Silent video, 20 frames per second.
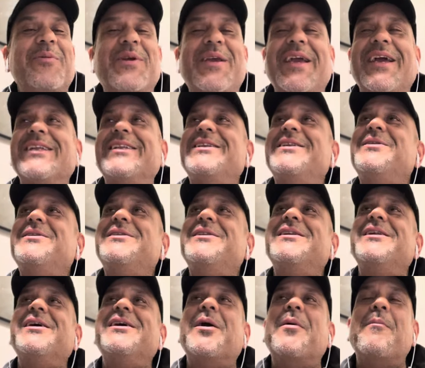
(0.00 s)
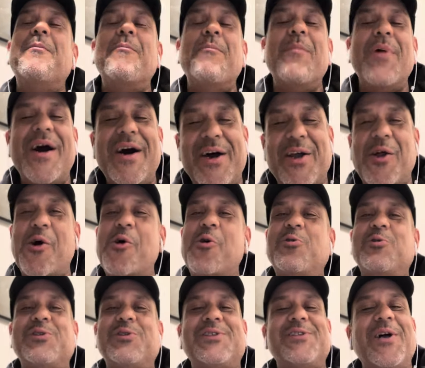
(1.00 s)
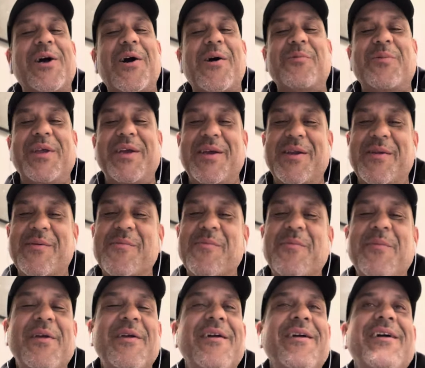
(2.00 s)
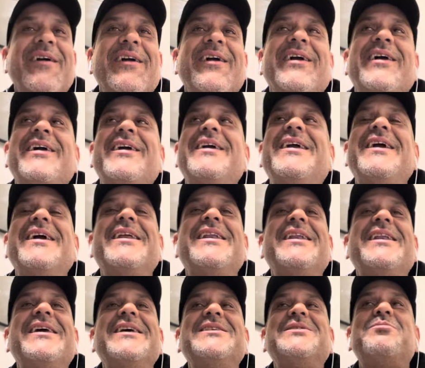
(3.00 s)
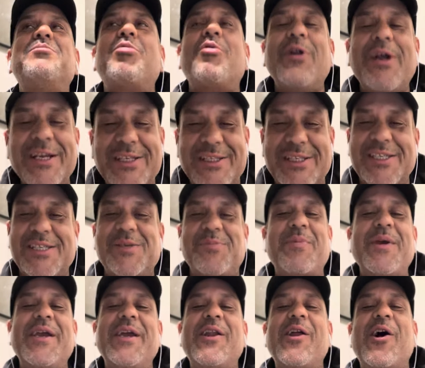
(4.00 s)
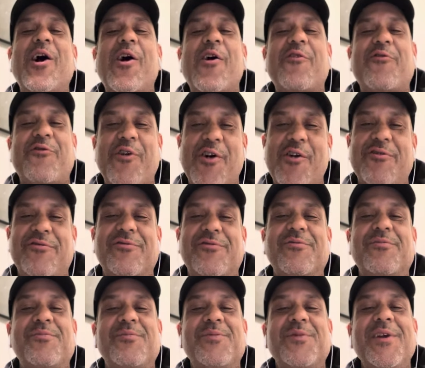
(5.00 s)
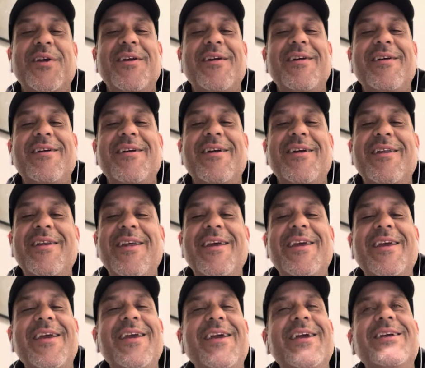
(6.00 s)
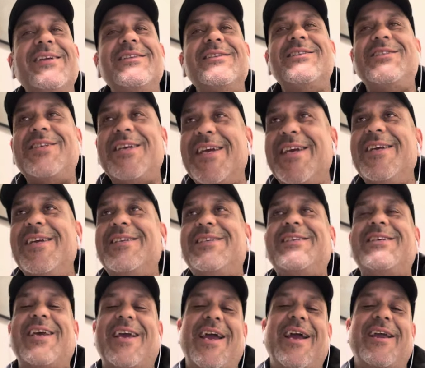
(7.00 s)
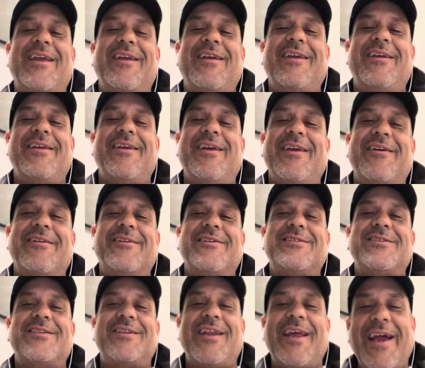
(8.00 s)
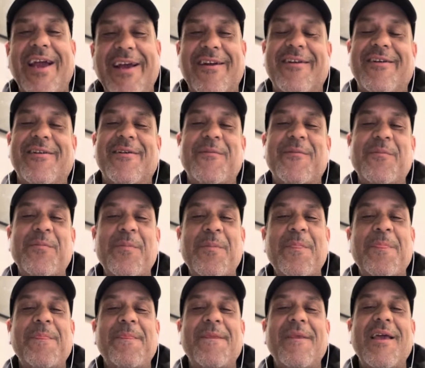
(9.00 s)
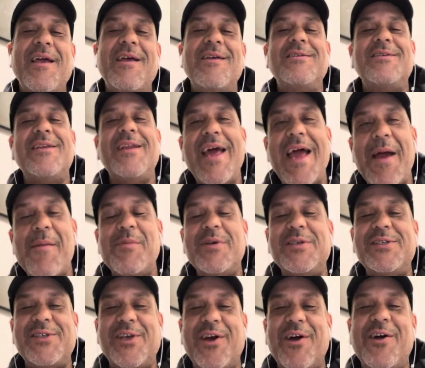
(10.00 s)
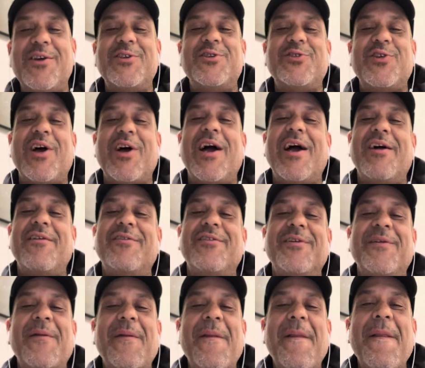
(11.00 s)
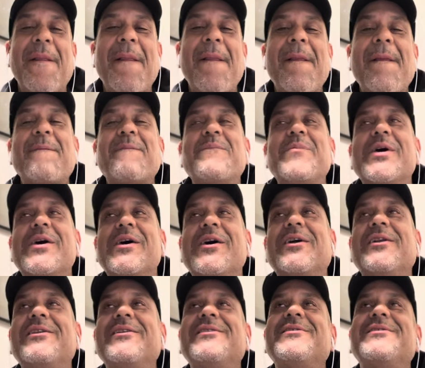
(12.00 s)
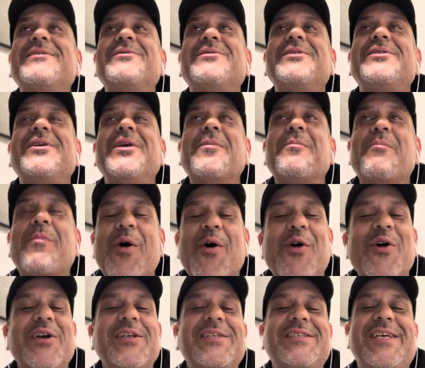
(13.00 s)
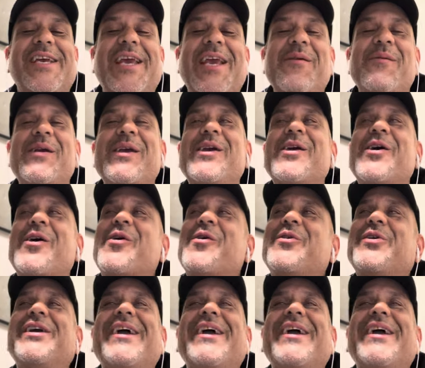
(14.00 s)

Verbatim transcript: getting a mud hole stomped in him getting his britches beat off of him, and then getting G checked years later as an Amazon driver. But your boy GBO